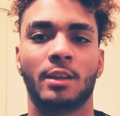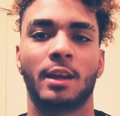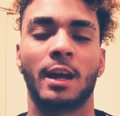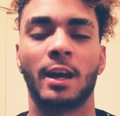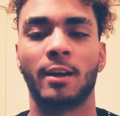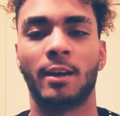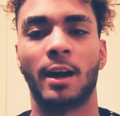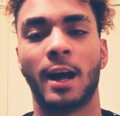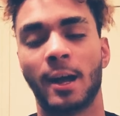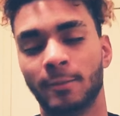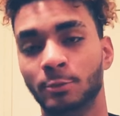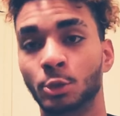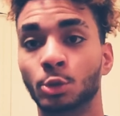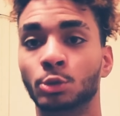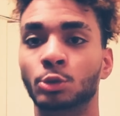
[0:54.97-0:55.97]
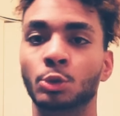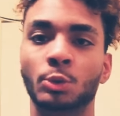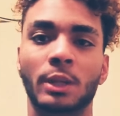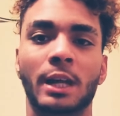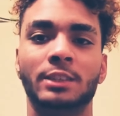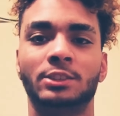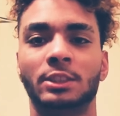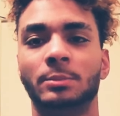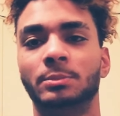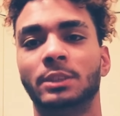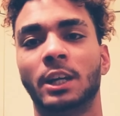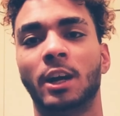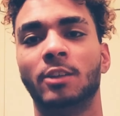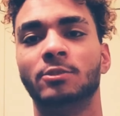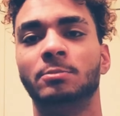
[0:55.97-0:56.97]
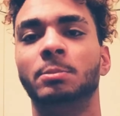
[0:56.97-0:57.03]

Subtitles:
I do that sometimes,